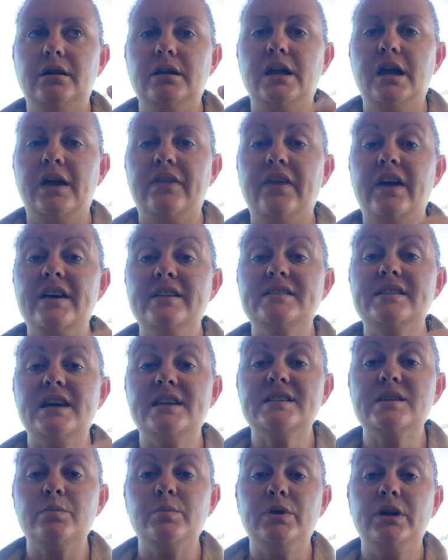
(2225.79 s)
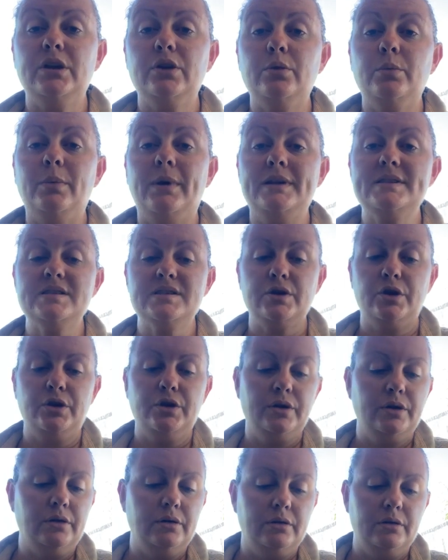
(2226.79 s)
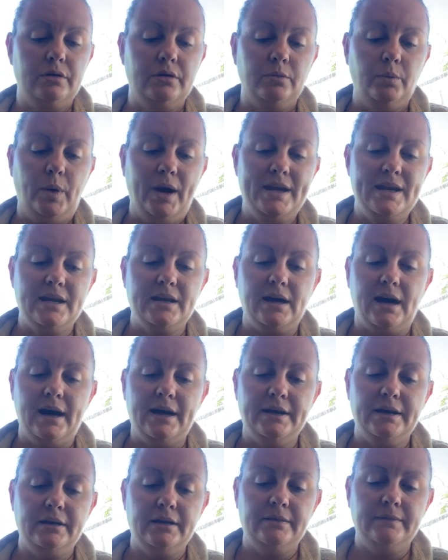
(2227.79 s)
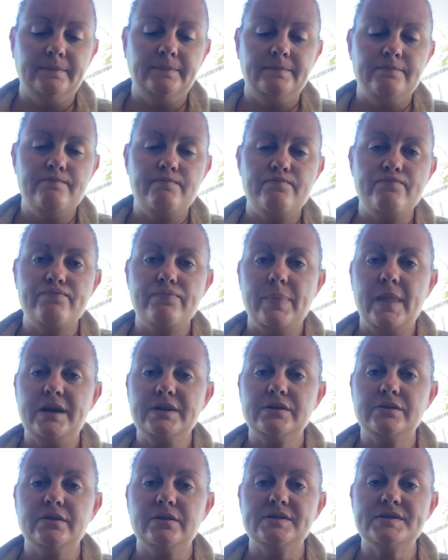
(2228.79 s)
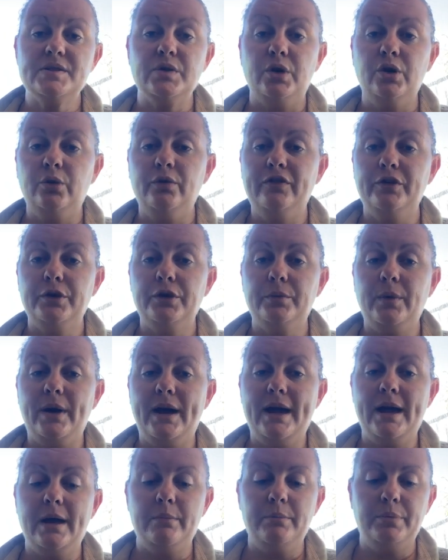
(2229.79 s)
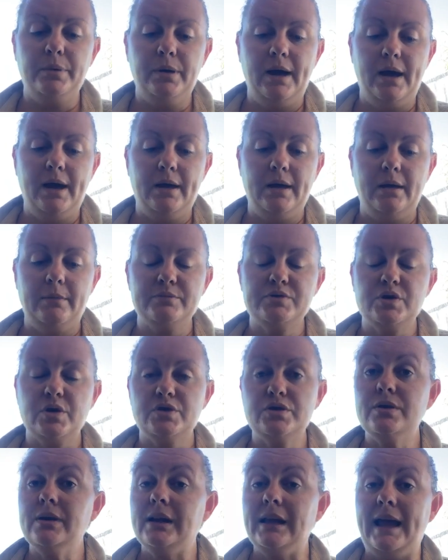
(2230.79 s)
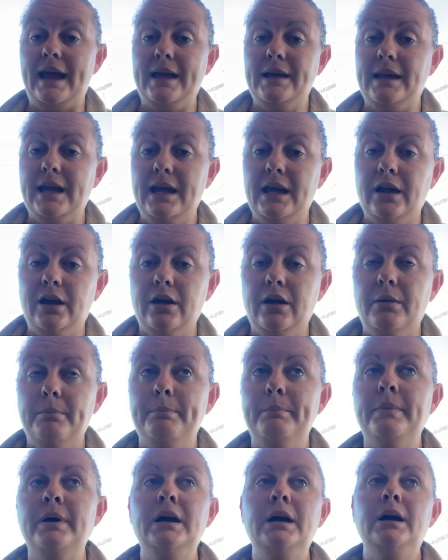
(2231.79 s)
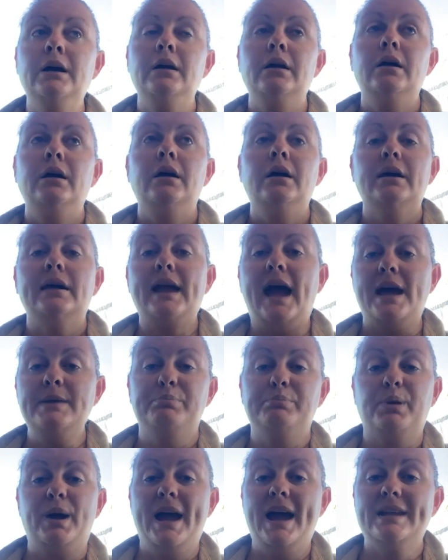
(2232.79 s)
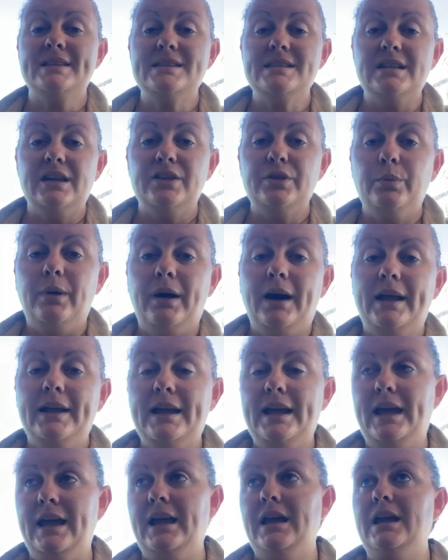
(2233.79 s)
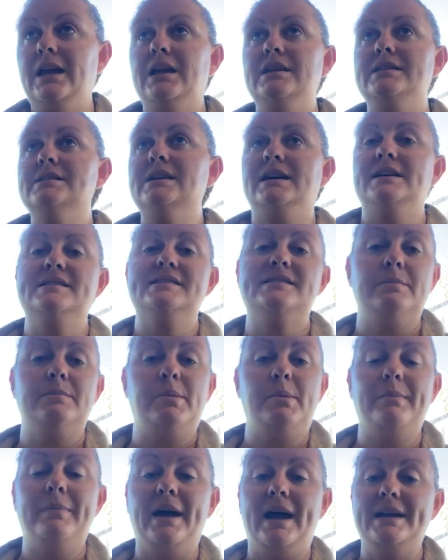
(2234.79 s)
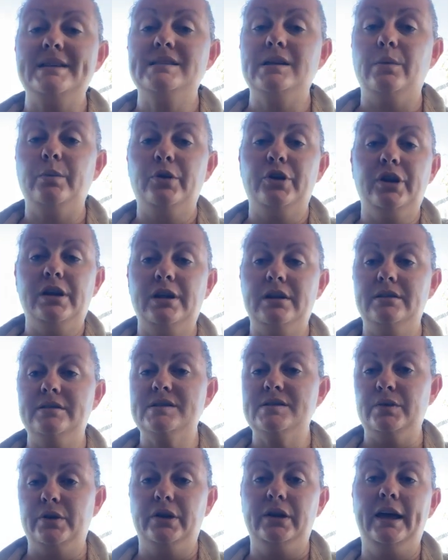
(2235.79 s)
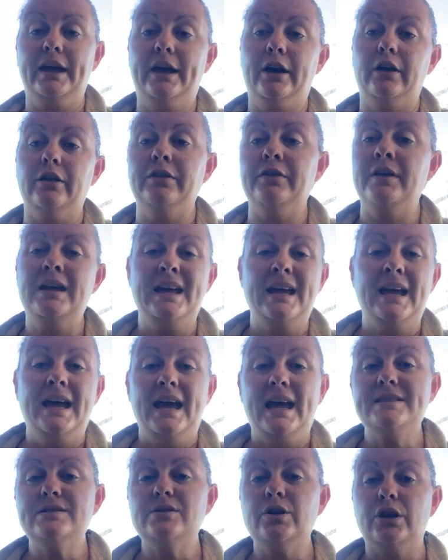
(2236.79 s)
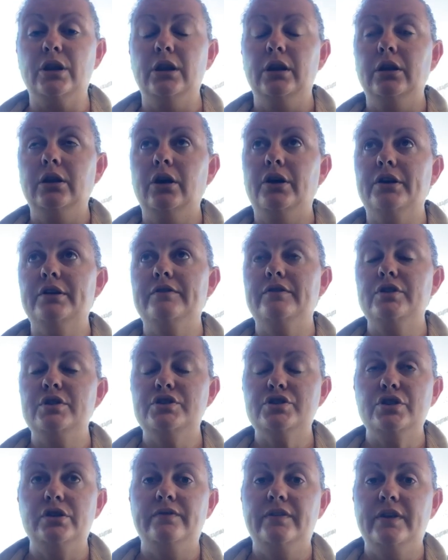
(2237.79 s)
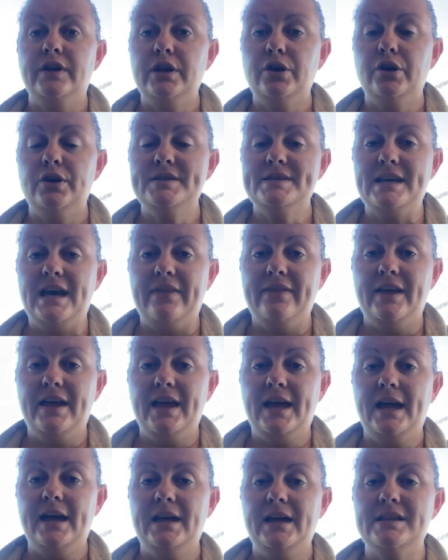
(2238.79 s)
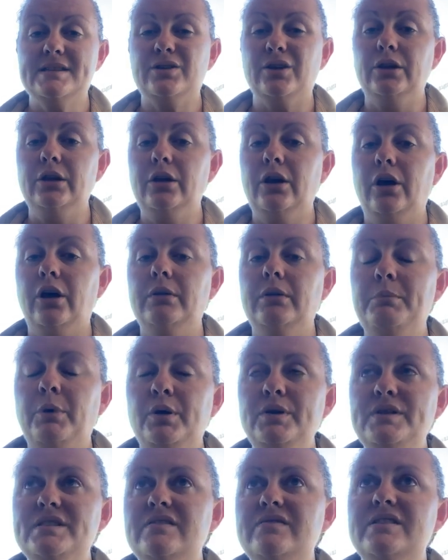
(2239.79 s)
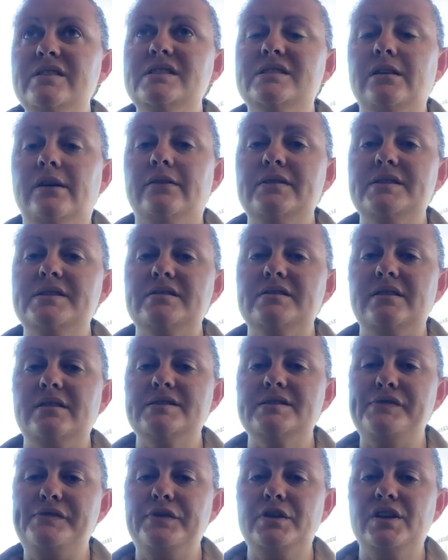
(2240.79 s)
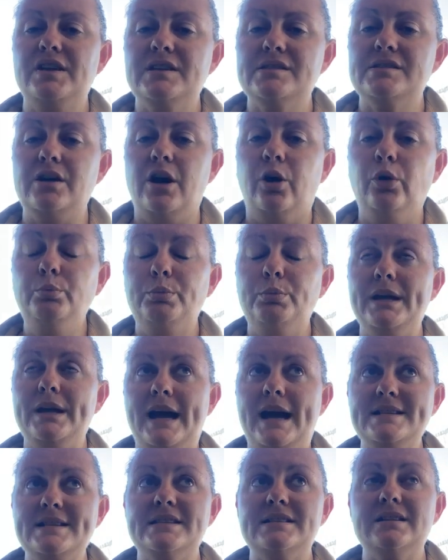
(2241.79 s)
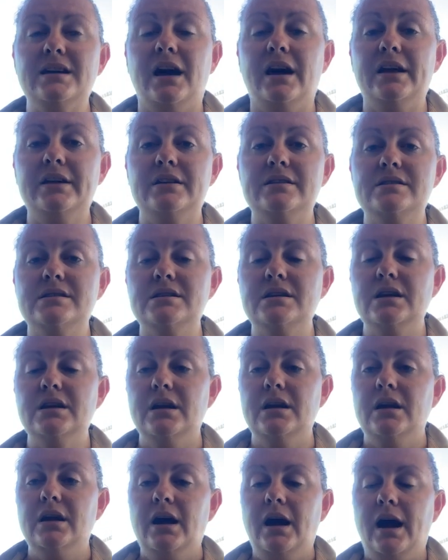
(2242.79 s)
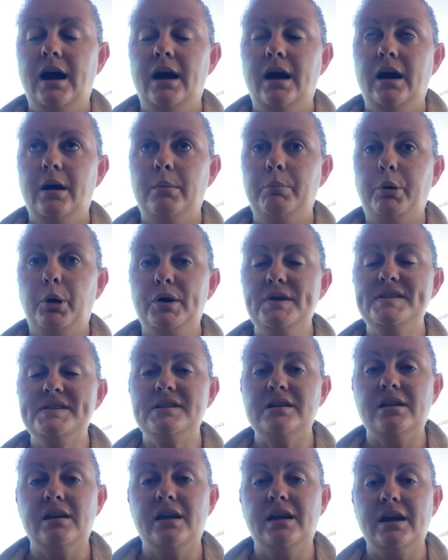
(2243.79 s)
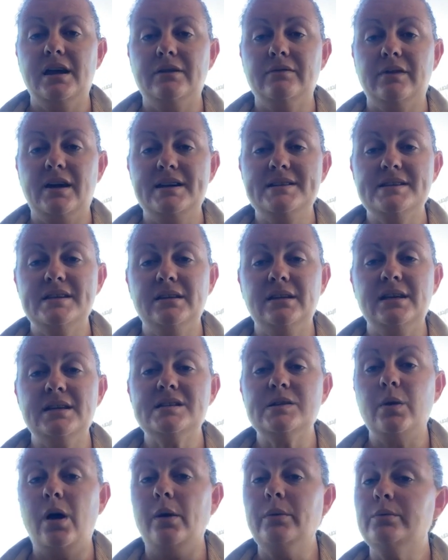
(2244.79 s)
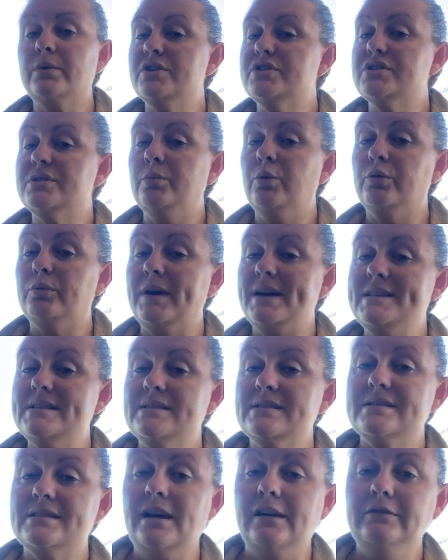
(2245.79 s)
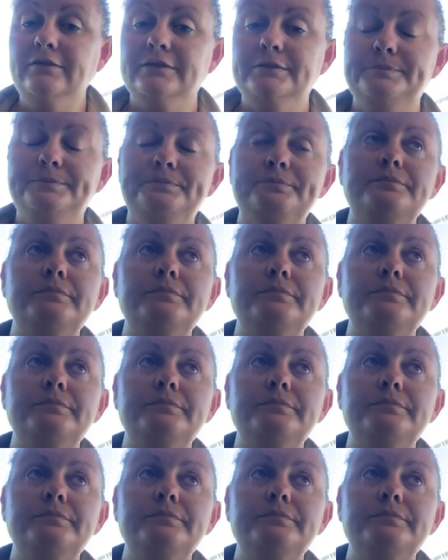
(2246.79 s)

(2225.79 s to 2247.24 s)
yeah, there's some really good ones. So Weedy Garden, Soil Food Web, Dr. Elaine Ingham. Gabe Brown's another one. He does some amazing work in soil health. He's got a lot of YouTube videos out there. He's got a lot. Most of the stuff is a few years old, but he has started posting again recently. So I would watch the more recent stuff